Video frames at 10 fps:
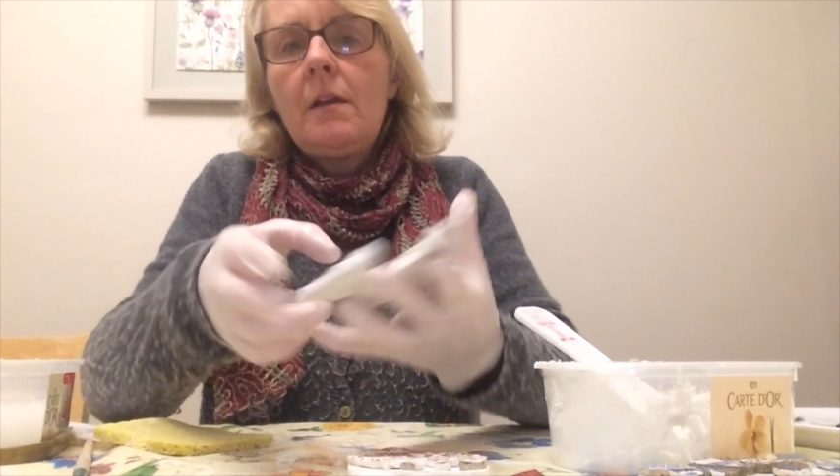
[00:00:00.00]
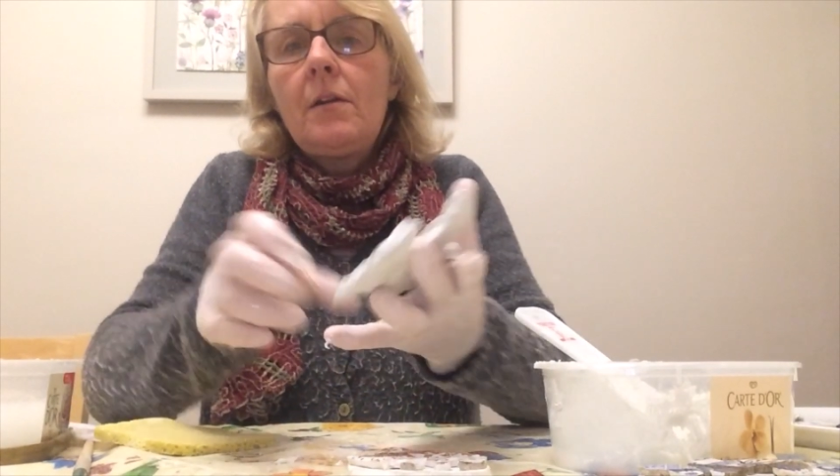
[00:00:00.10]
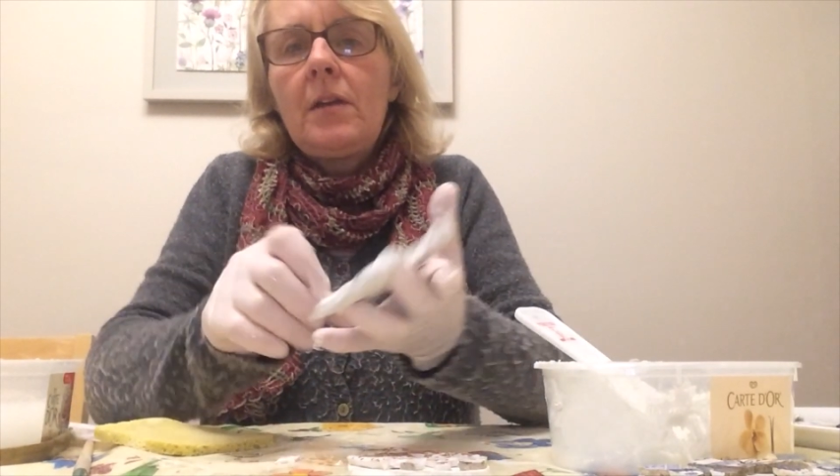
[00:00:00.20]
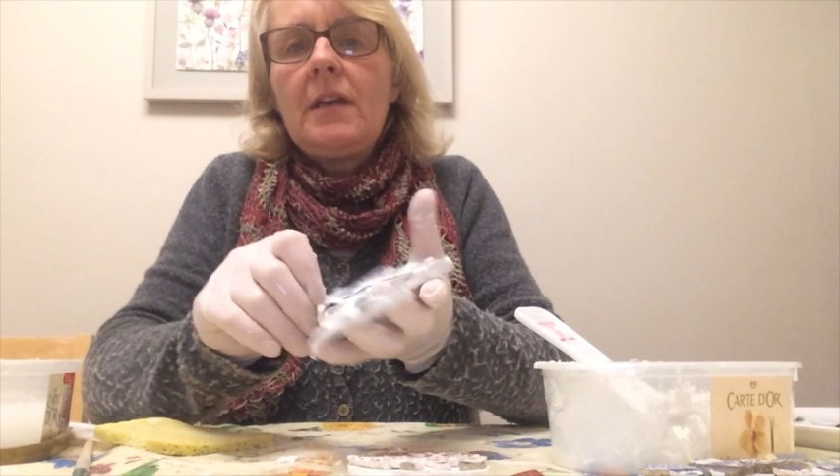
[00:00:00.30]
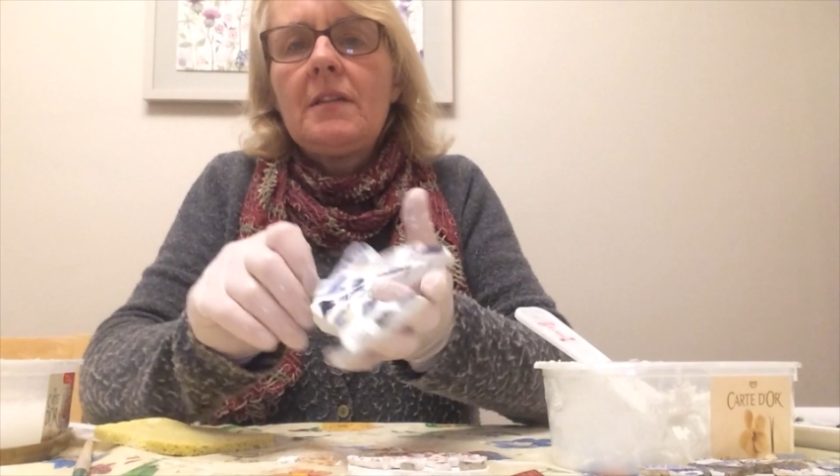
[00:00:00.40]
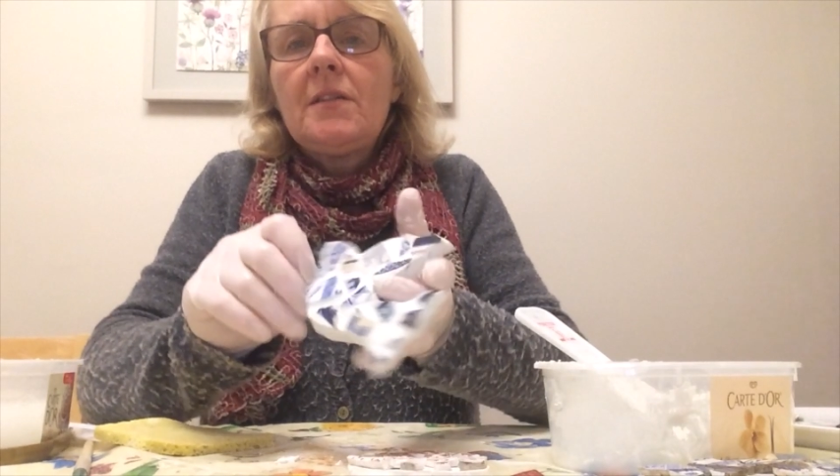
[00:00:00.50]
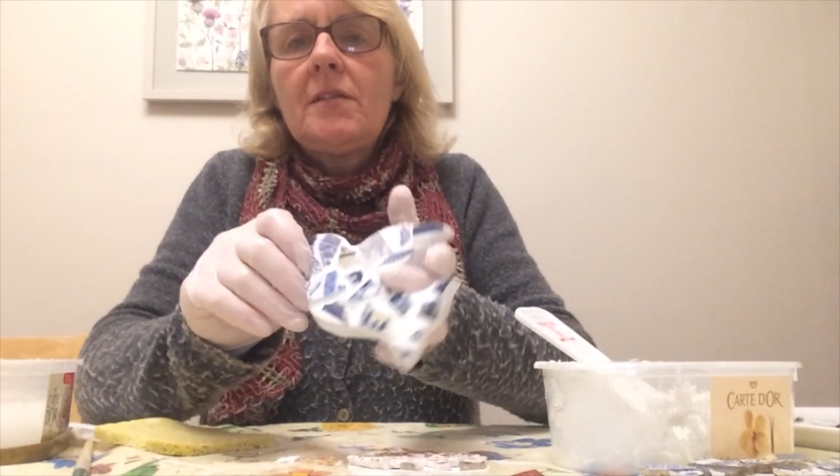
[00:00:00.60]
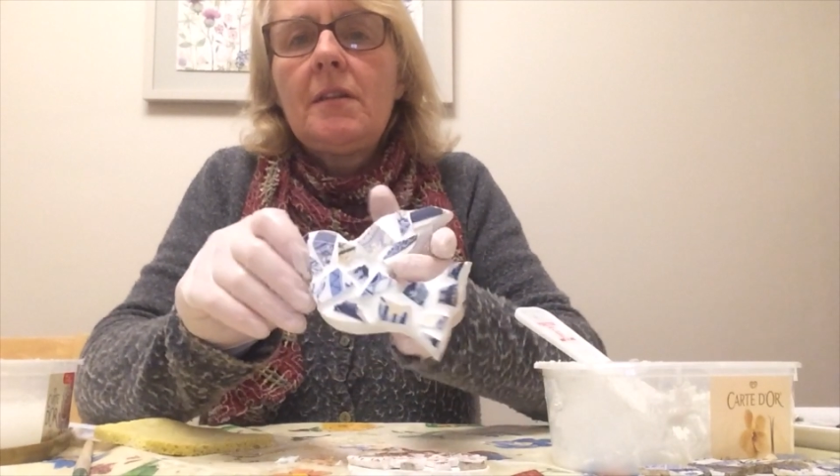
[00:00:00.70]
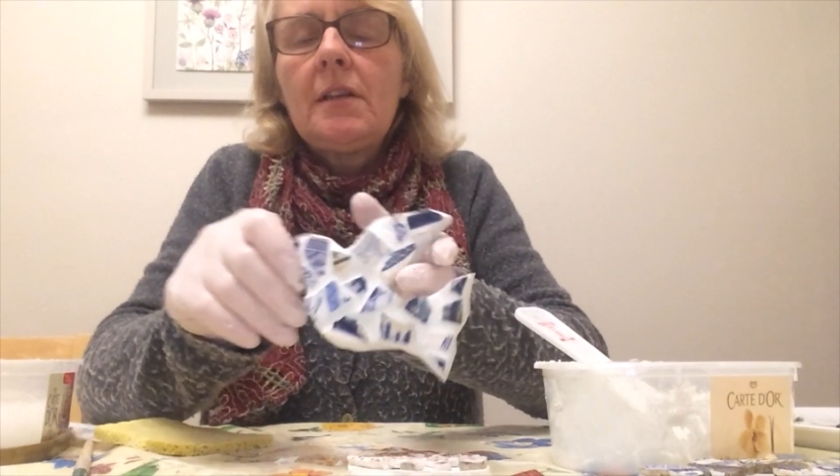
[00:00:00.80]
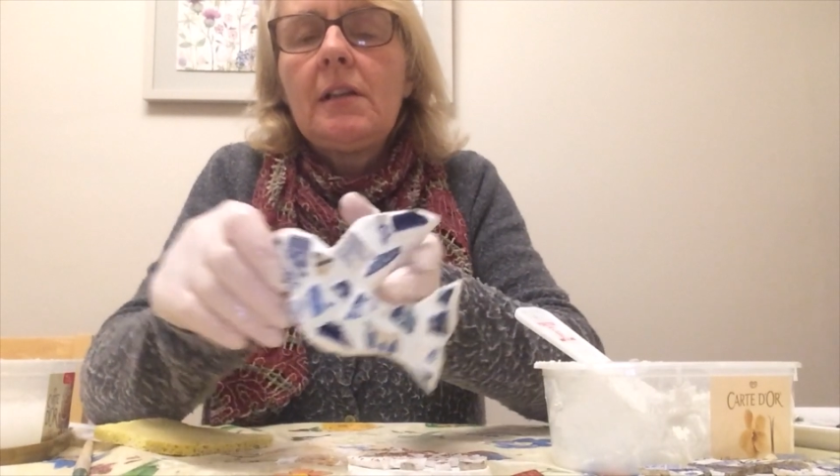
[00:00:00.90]
Okay, so I
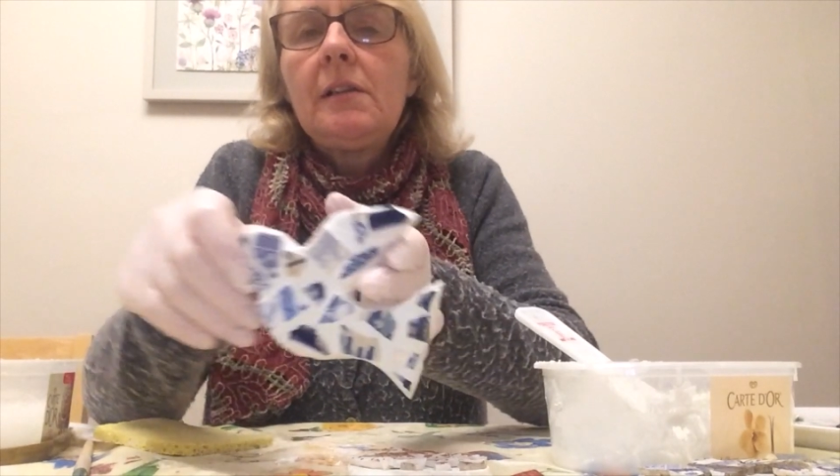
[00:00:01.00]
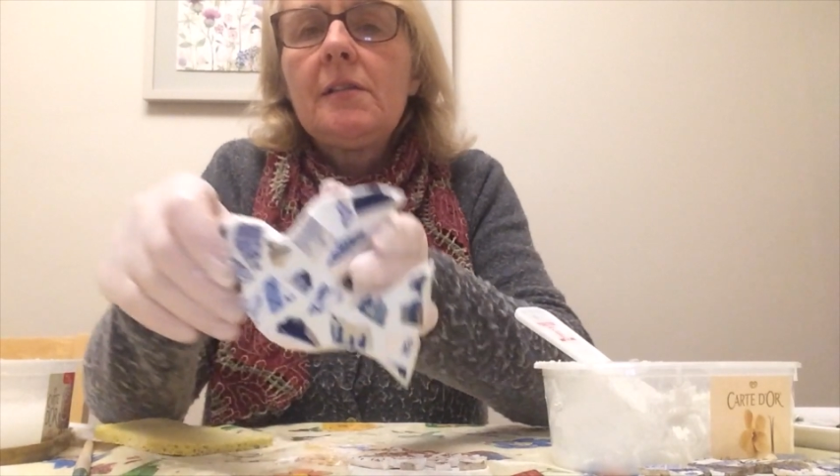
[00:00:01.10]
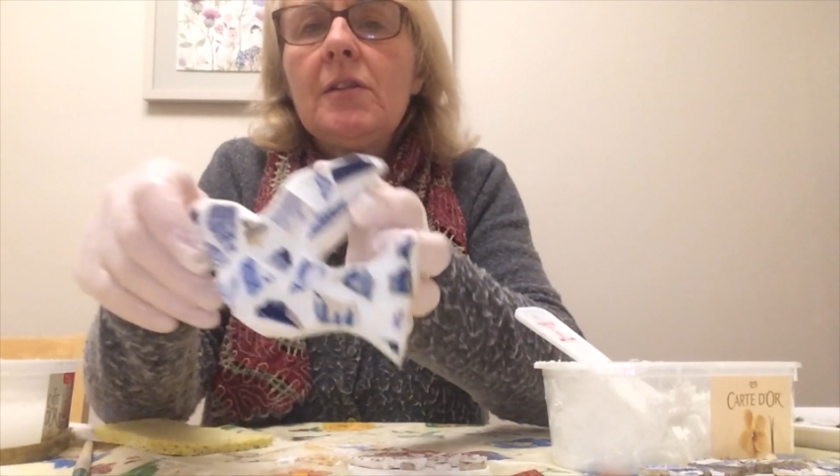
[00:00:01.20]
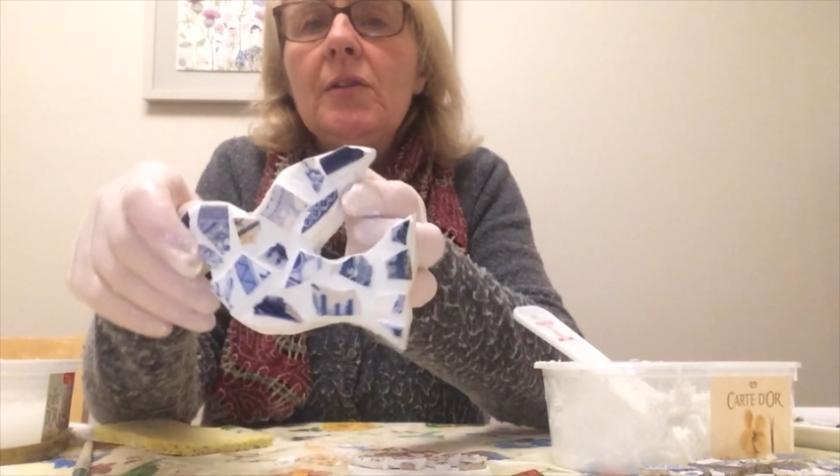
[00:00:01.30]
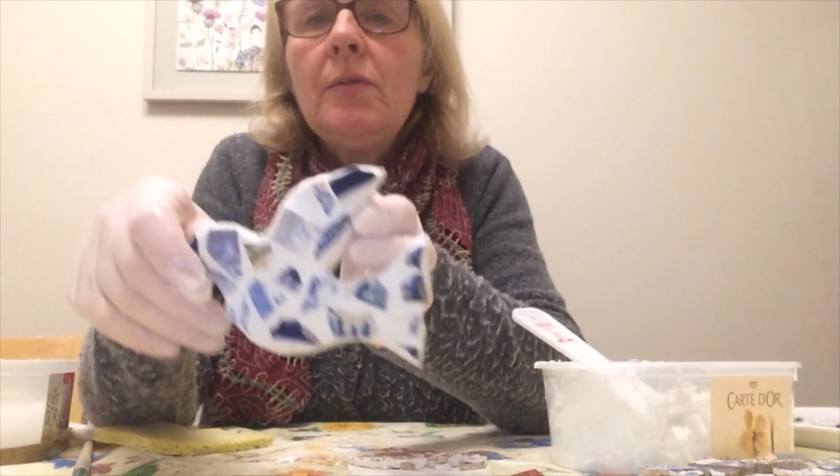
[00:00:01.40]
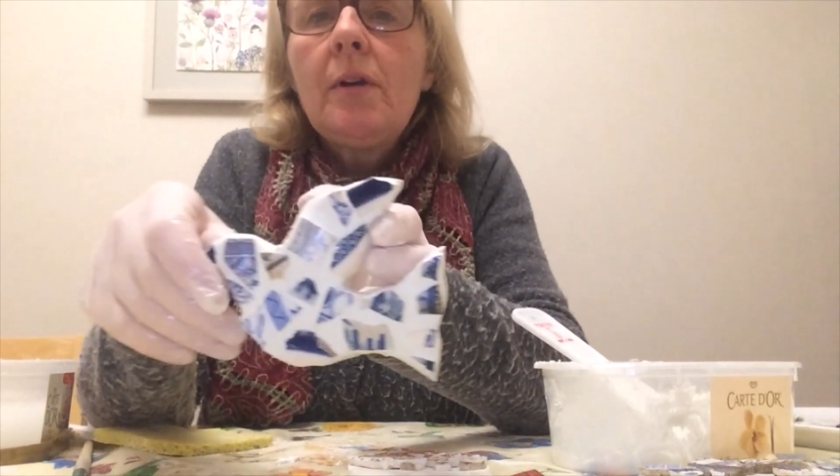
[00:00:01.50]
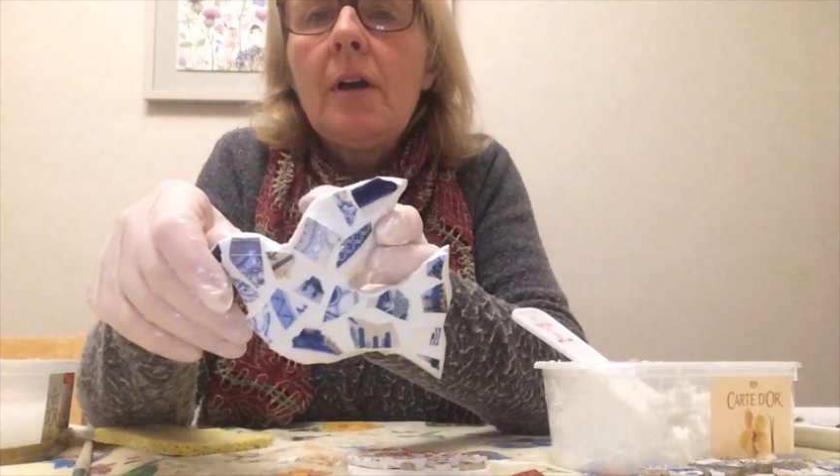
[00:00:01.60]
think that'll do.